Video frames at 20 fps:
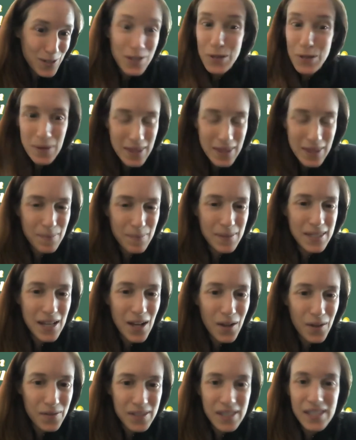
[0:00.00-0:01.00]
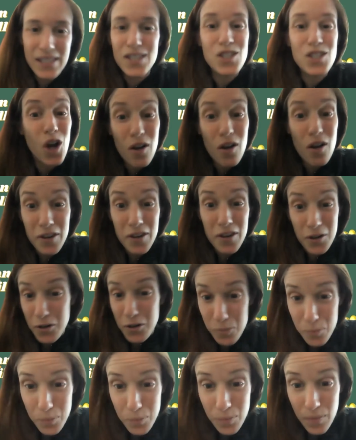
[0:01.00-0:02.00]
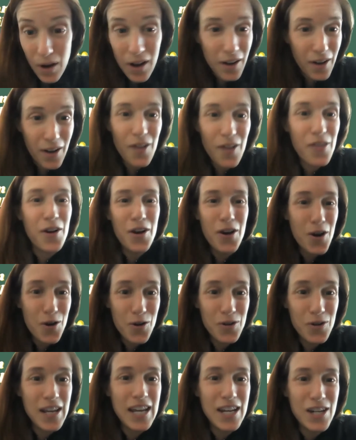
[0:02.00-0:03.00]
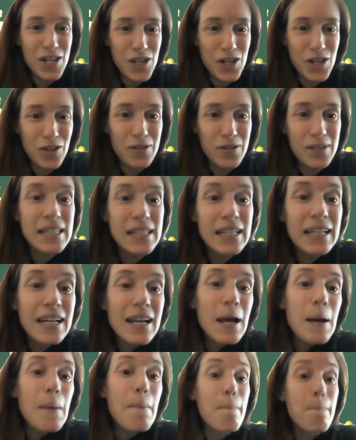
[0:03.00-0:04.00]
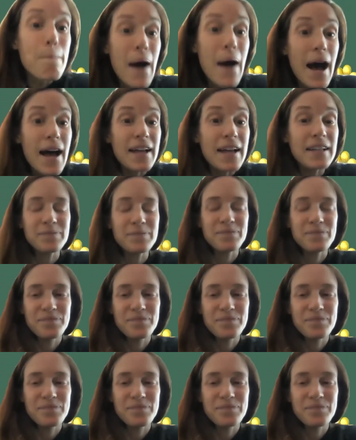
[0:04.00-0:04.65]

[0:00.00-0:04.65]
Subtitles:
do it themselves and solve their own issues. But